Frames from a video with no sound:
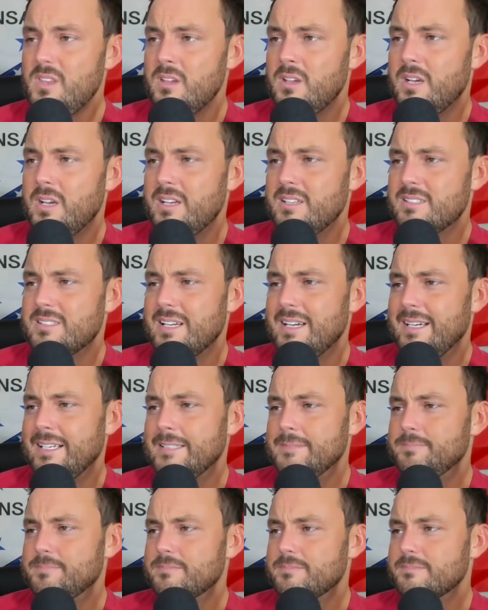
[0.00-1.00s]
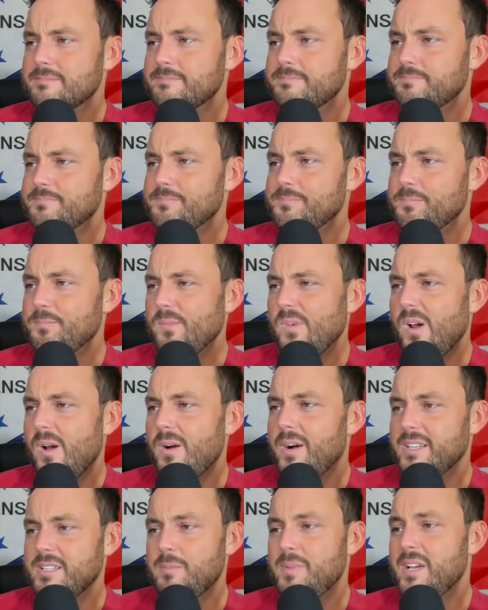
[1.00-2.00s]
Because,
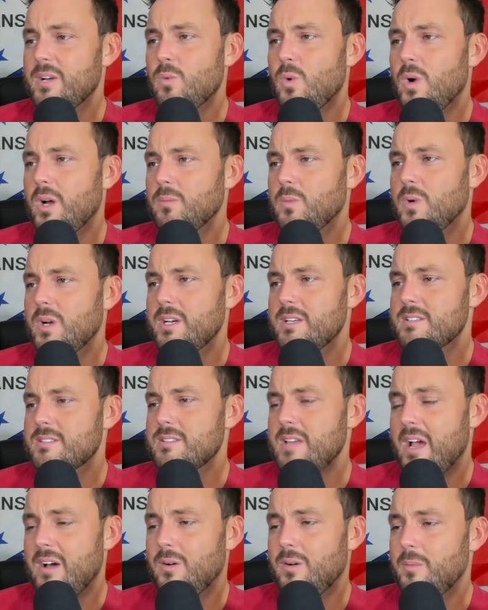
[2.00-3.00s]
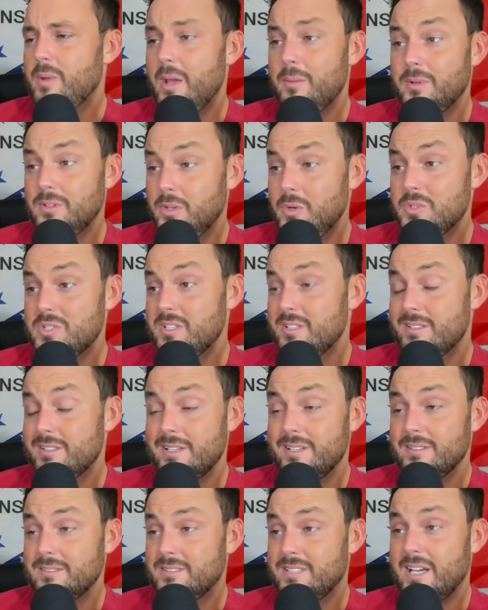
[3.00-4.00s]
like, the big one was Alabama losing
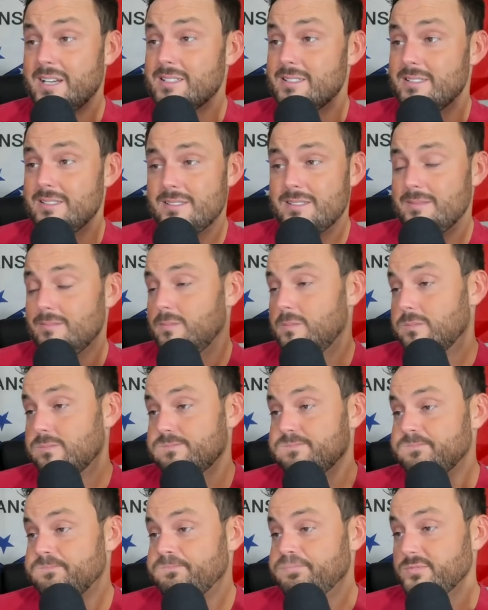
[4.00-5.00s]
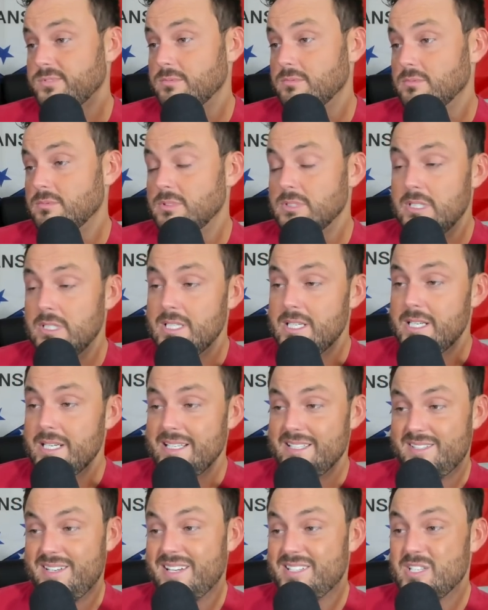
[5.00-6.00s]
to Texas.
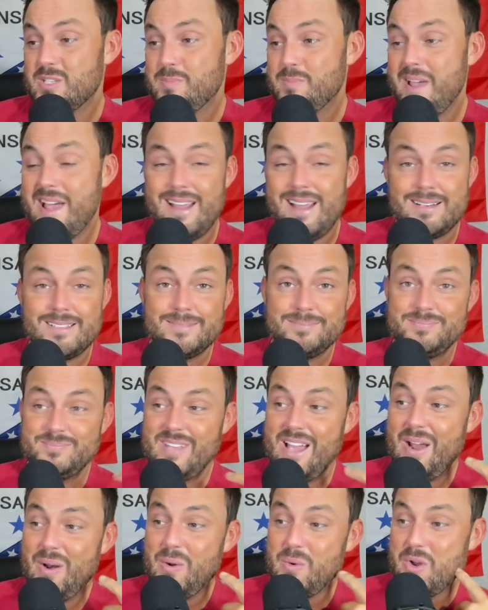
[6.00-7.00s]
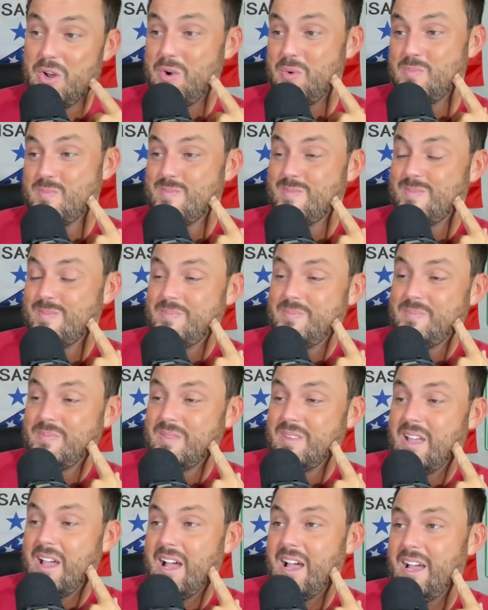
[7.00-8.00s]
Is Texas back? I don't know.
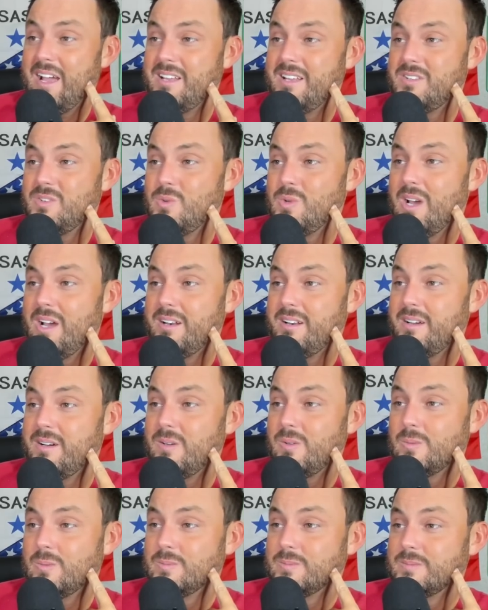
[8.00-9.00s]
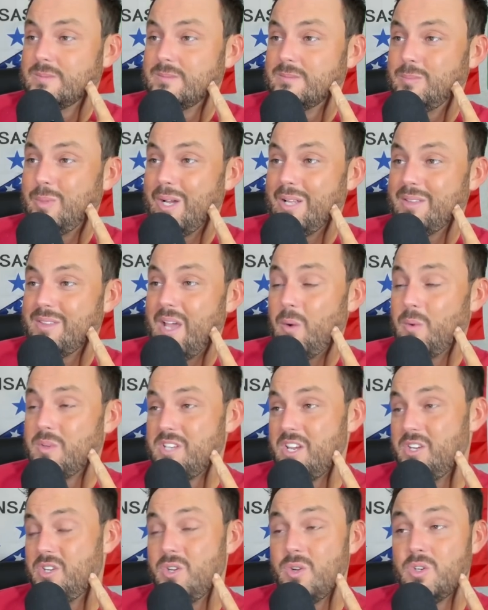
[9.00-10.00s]
I do not know. But that was
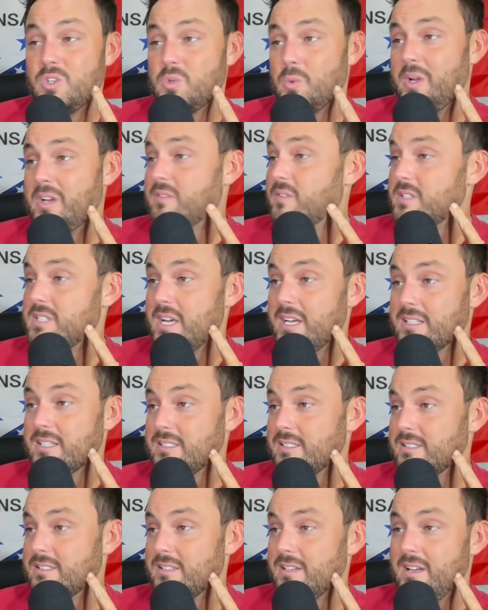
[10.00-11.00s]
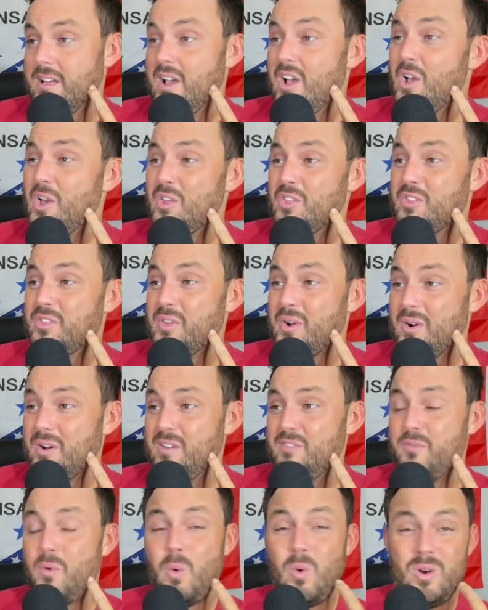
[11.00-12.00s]
a huge win for Texas.
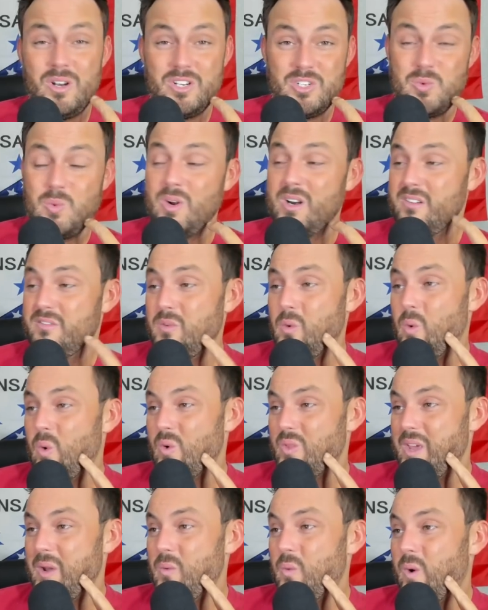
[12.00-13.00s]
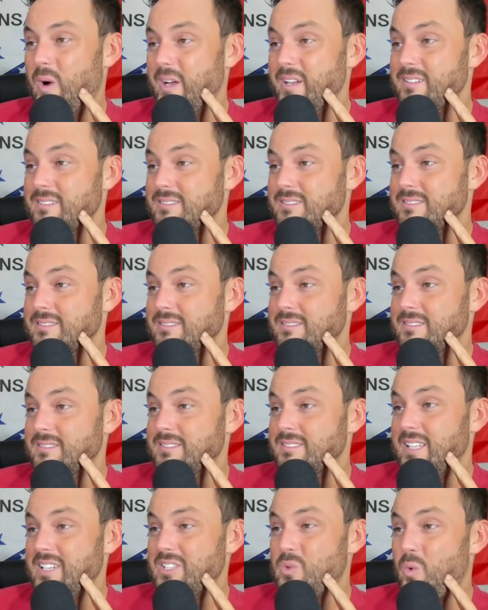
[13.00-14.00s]
34-24, they won.
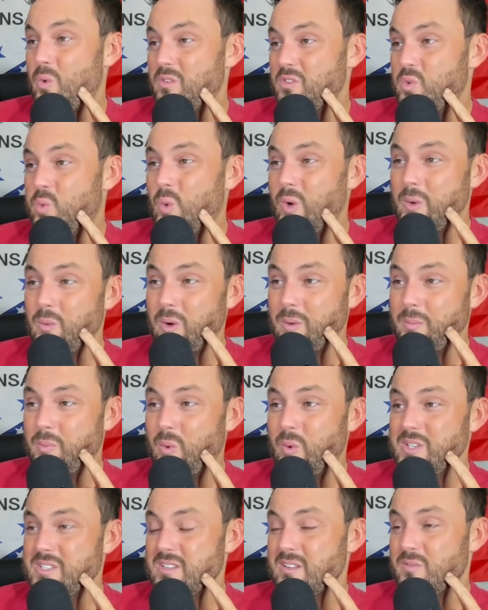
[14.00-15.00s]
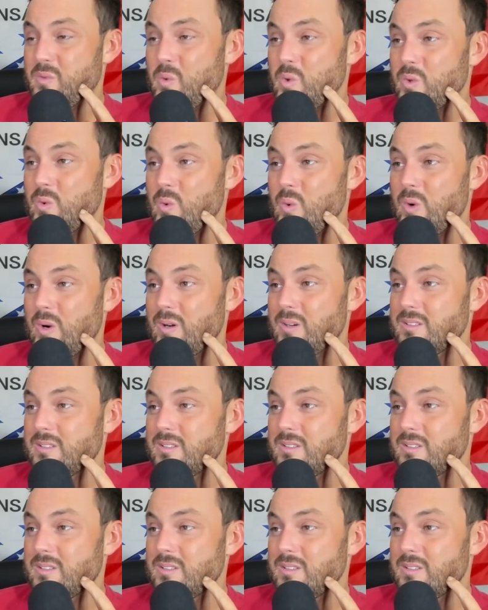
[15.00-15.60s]
They scored 21 points in the fourth quarter.